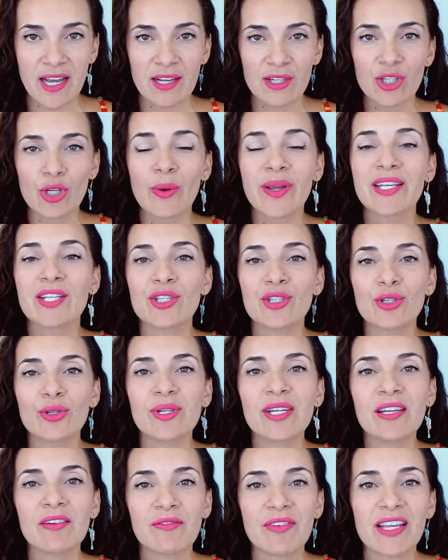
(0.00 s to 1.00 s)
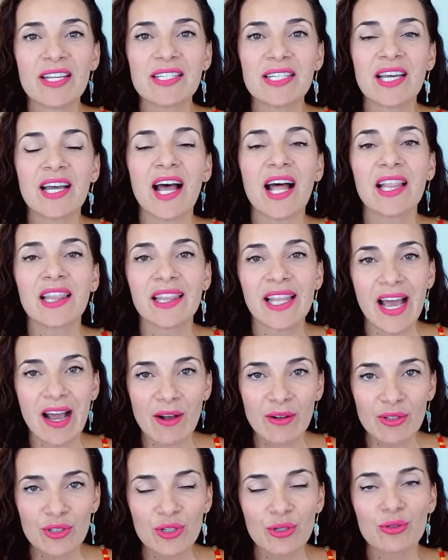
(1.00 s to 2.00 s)
So a student visa
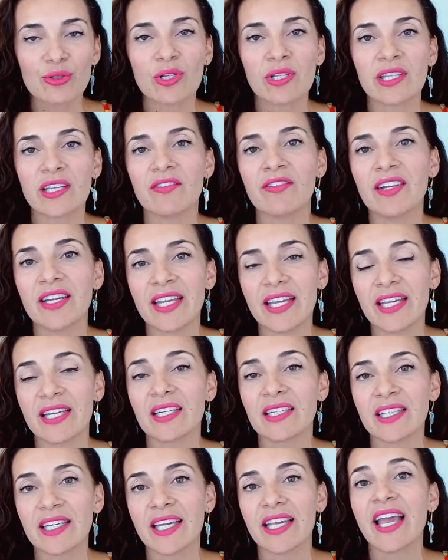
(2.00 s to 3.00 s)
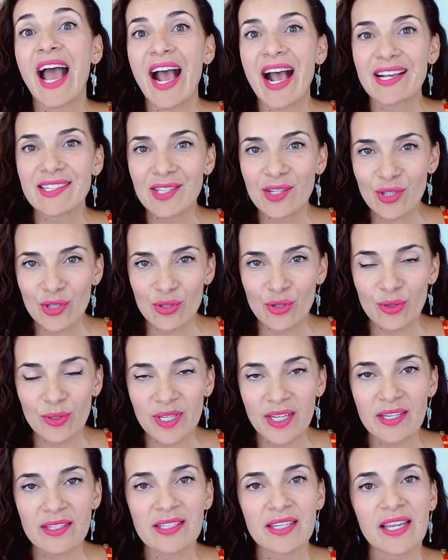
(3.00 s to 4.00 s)
allows you to live in Italy as a student,